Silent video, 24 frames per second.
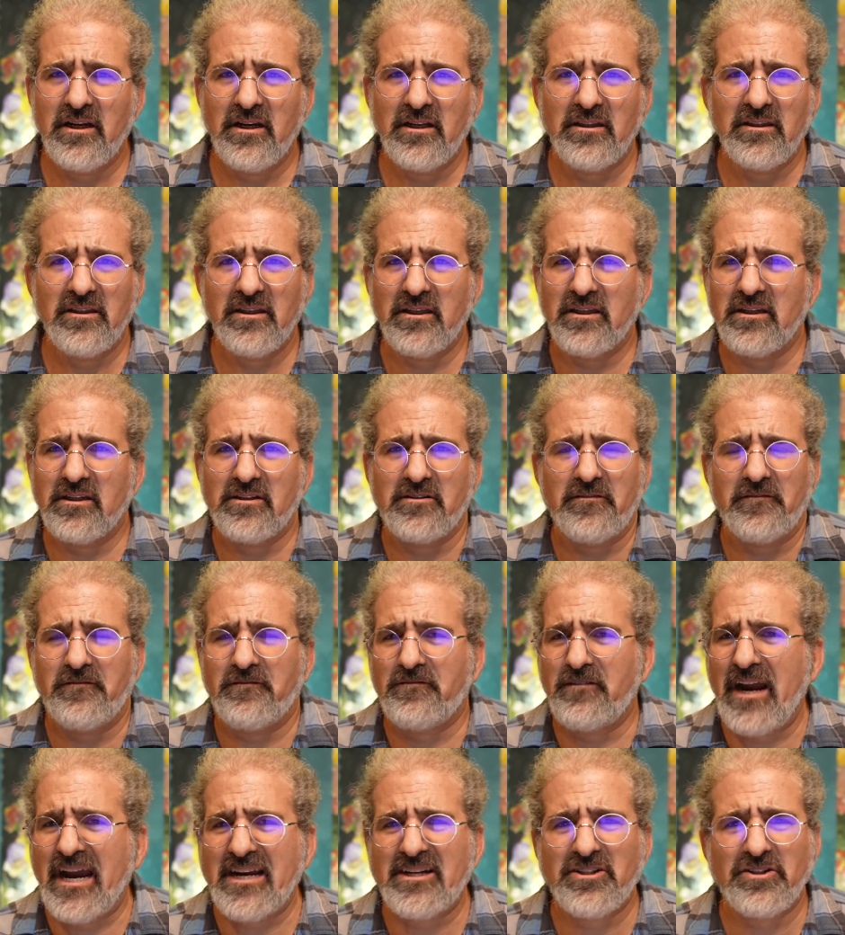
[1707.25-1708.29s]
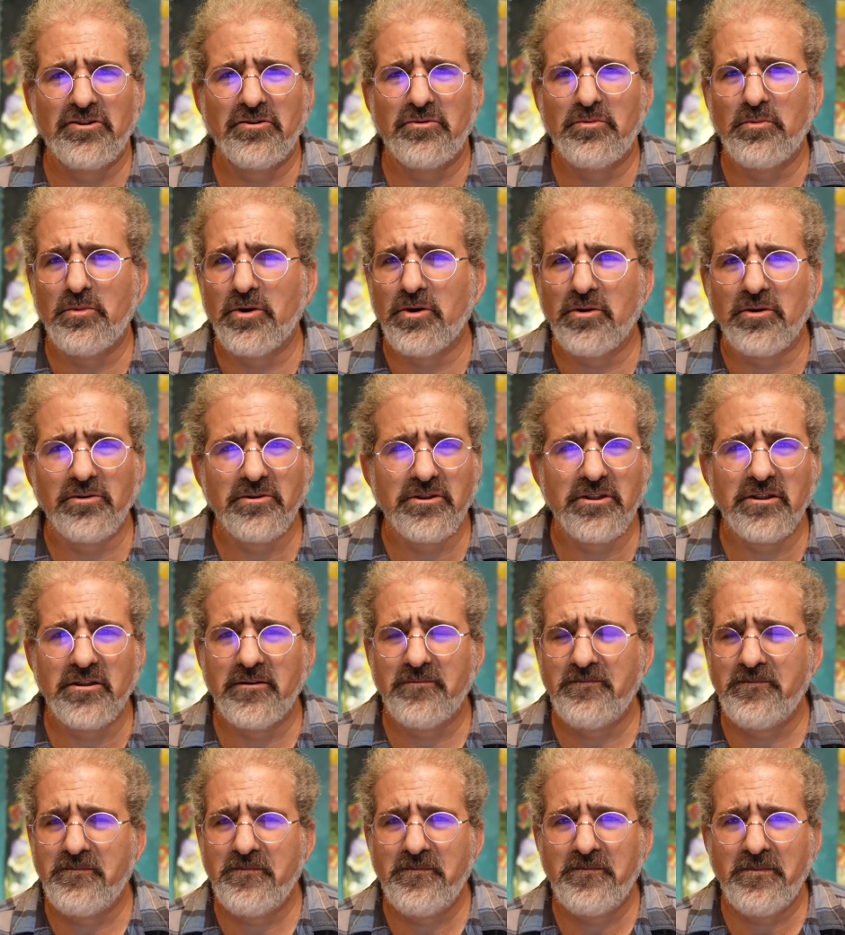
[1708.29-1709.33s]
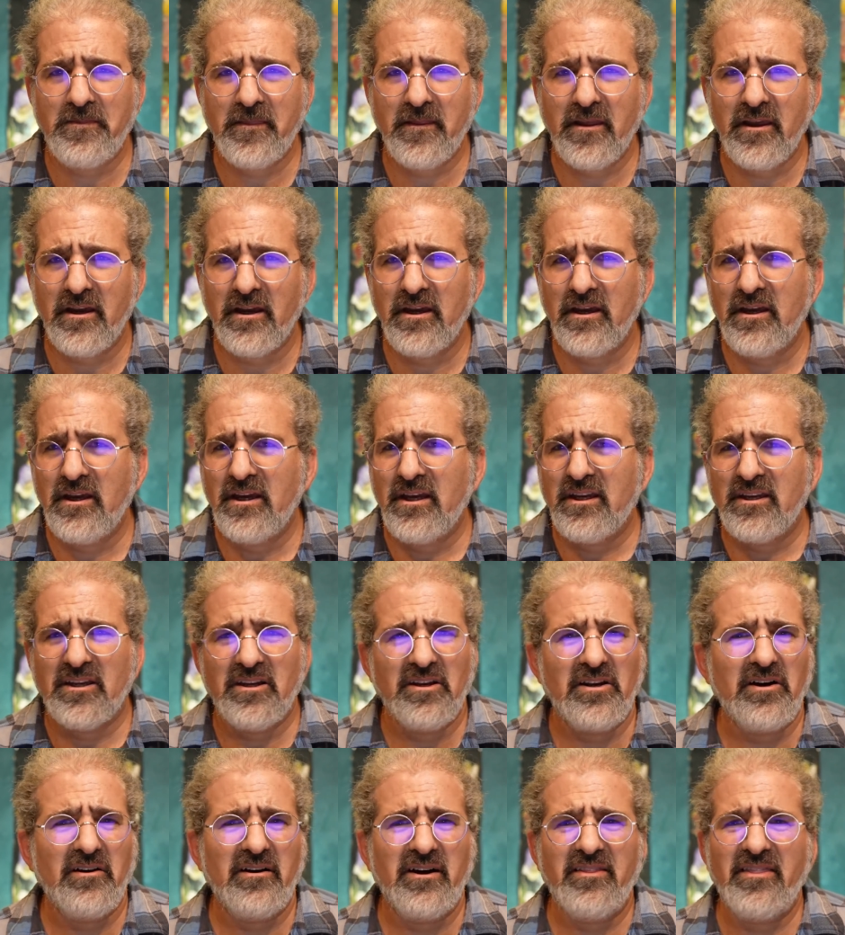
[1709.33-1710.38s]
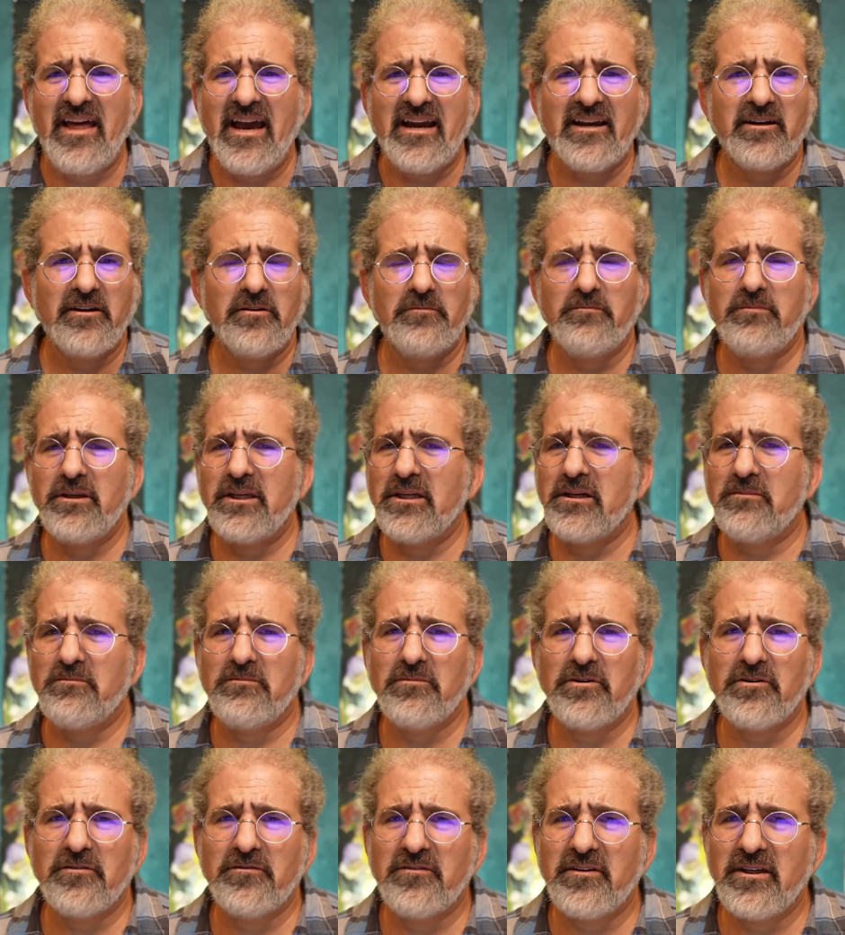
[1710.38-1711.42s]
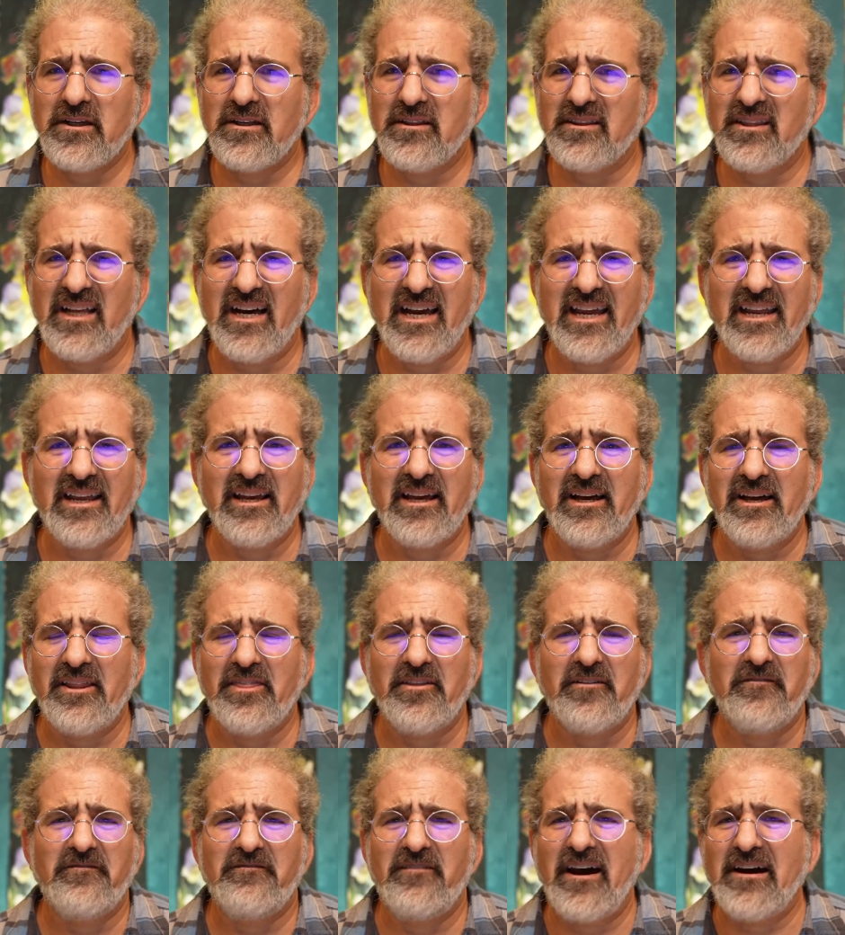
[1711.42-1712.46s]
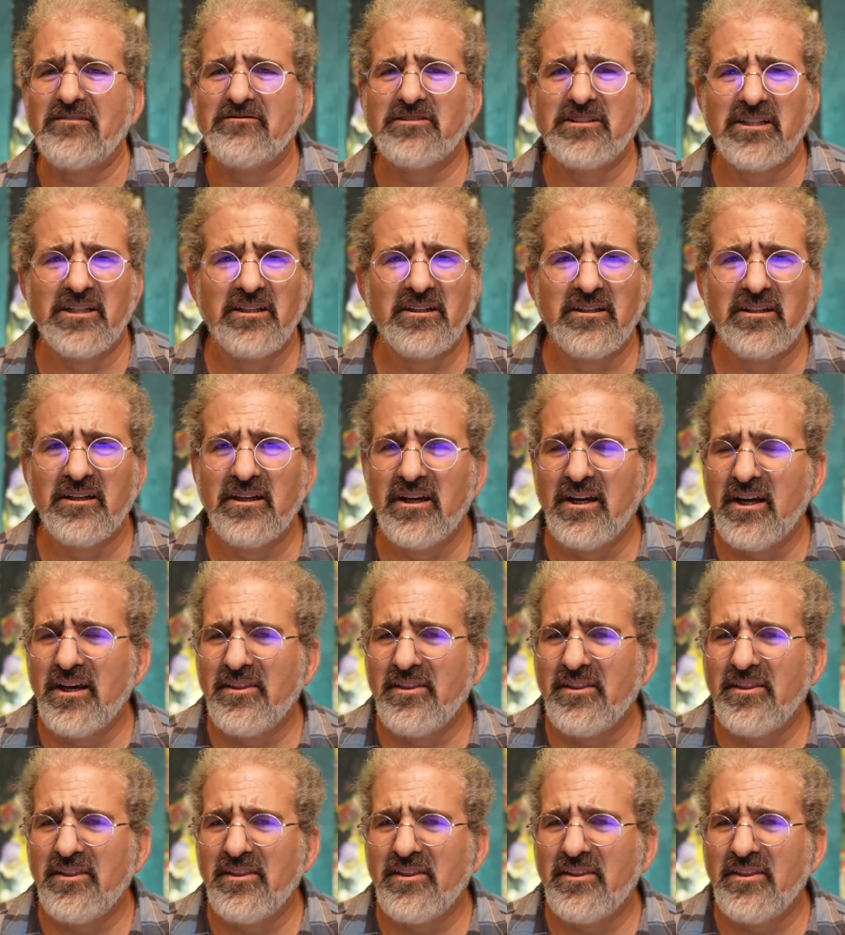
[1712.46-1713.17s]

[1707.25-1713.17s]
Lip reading: leading to fractured worlds. And that could be a movie like The Fountain.